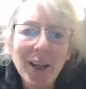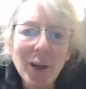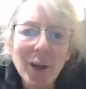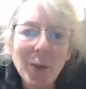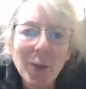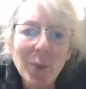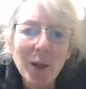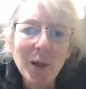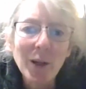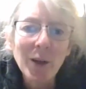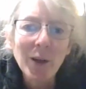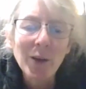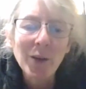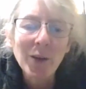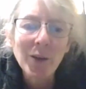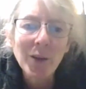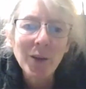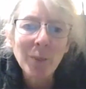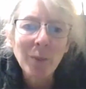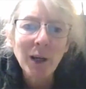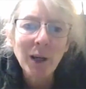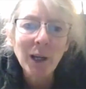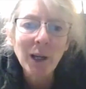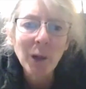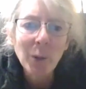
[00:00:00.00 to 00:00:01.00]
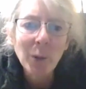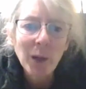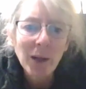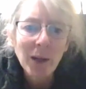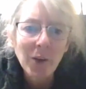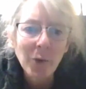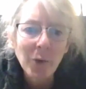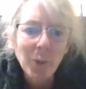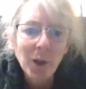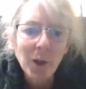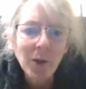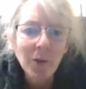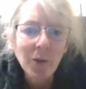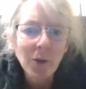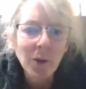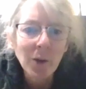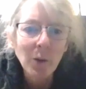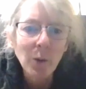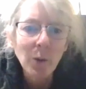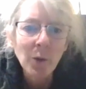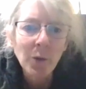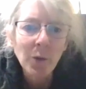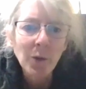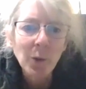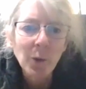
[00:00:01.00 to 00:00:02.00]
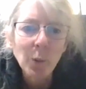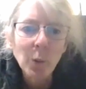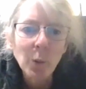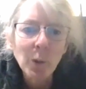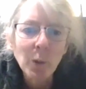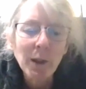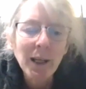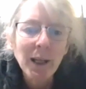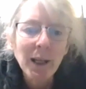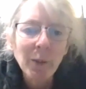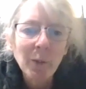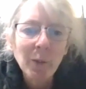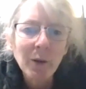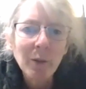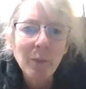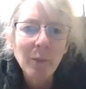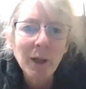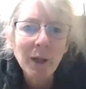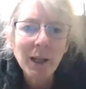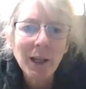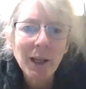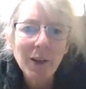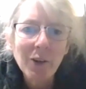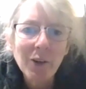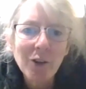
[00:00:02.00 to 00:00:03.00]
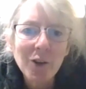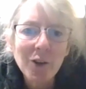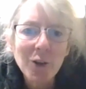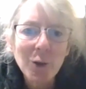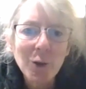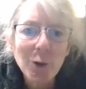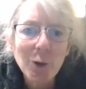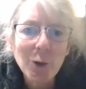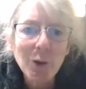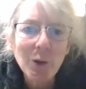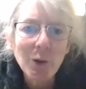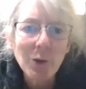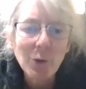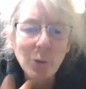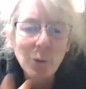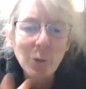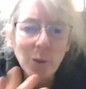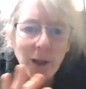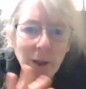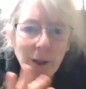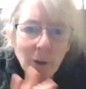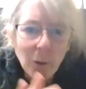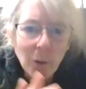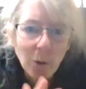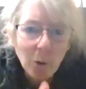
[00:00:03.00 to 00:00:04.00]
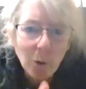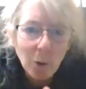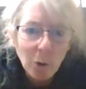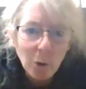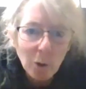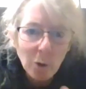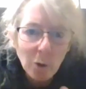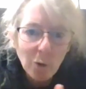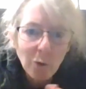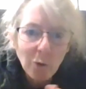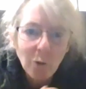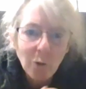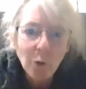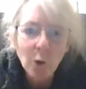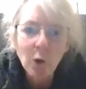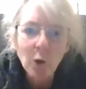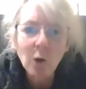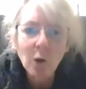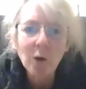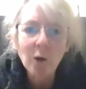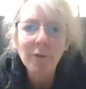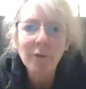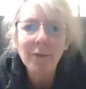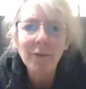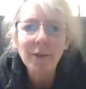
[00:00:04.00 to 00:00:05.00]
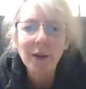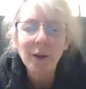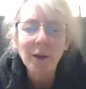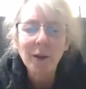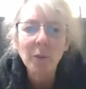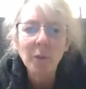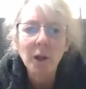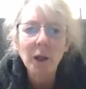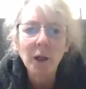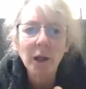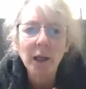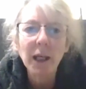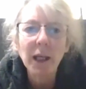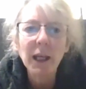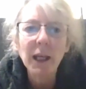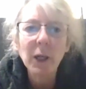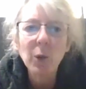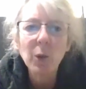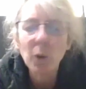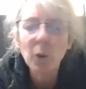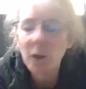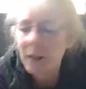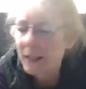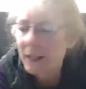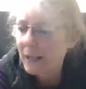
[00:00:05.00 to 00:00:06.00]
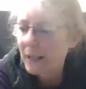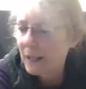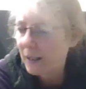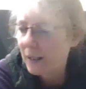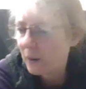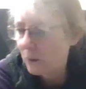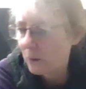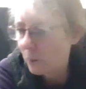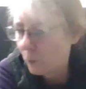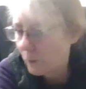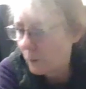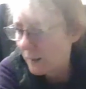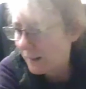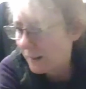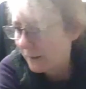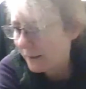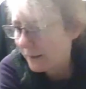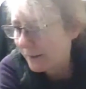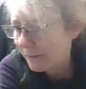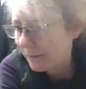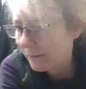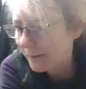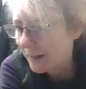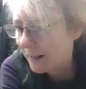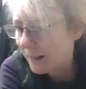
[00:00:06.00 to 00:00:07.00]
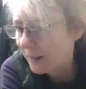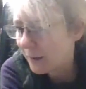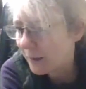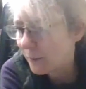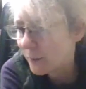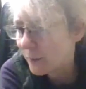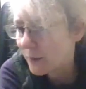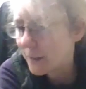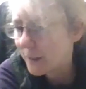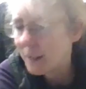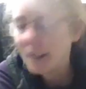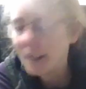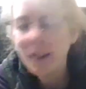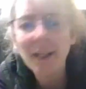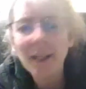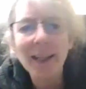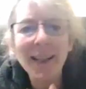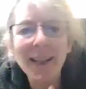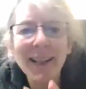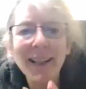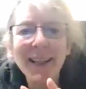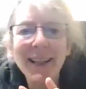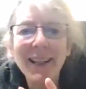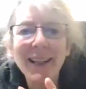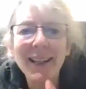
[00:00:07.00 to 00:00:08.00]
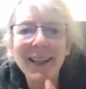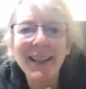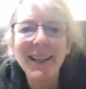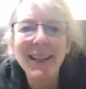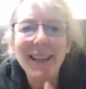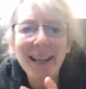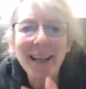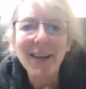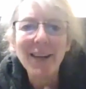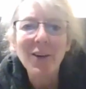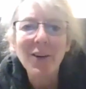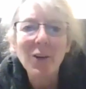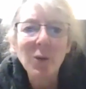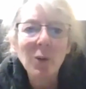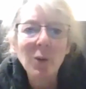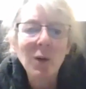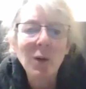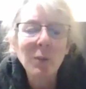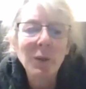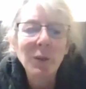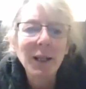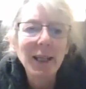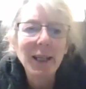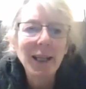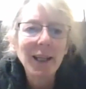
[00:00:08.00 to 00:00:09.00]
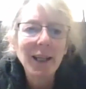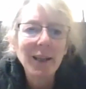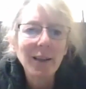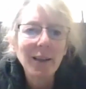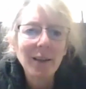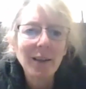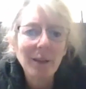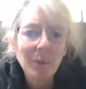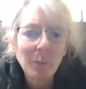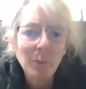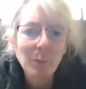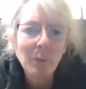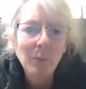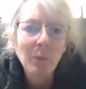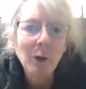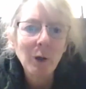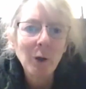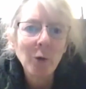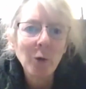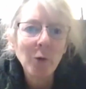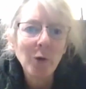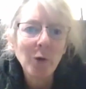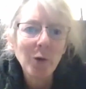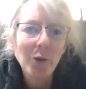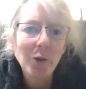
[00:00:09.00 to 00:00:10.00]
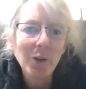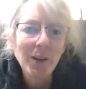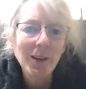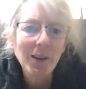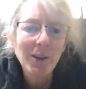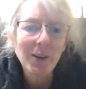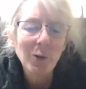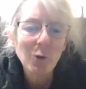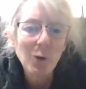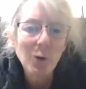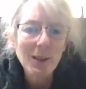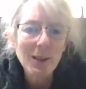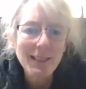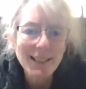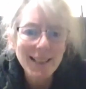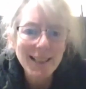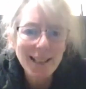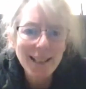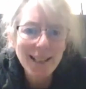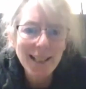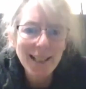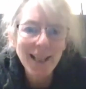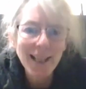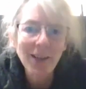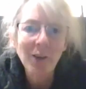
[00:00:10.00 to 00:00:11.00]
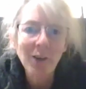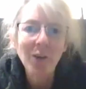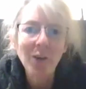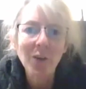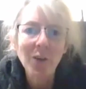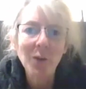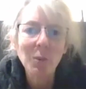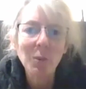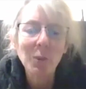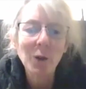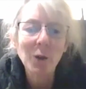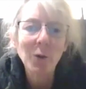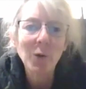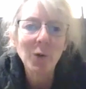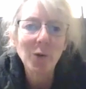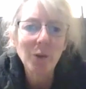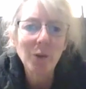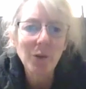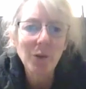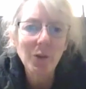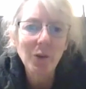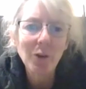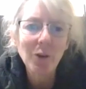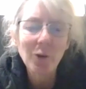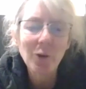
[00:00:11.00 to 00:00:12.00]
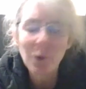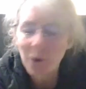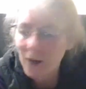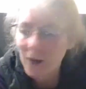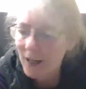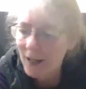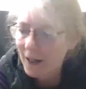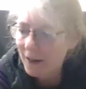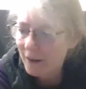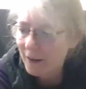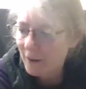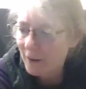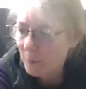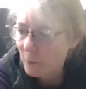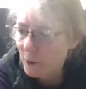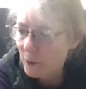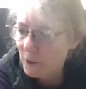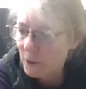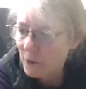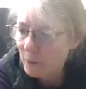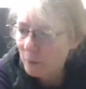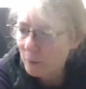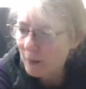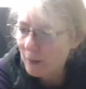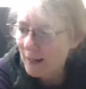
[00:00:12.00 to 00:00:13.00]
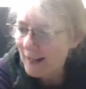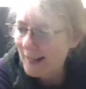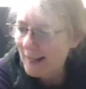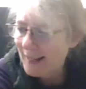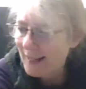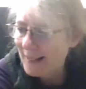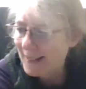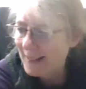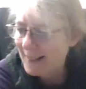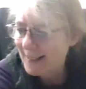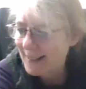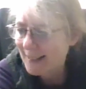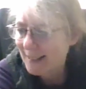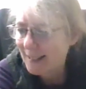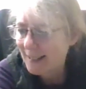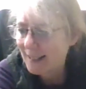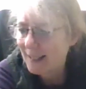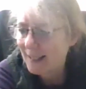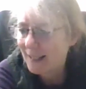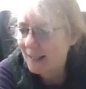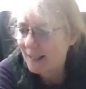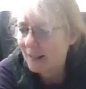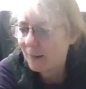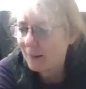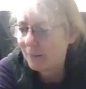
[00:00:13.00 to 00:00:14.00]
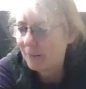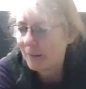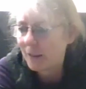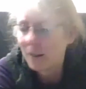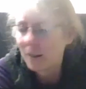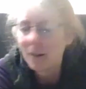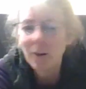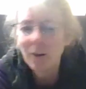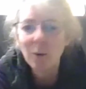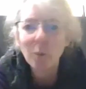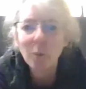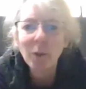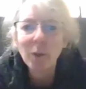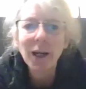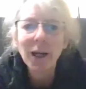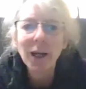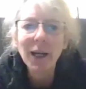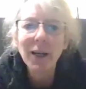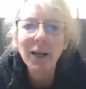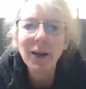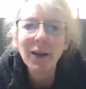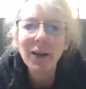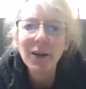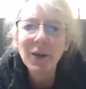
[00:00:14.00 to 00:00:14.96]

because in my own experience and also working with many students, when all four of them are equally well developed, that's when we get the most resilience, the most strength, the most pliancy of heart-mind.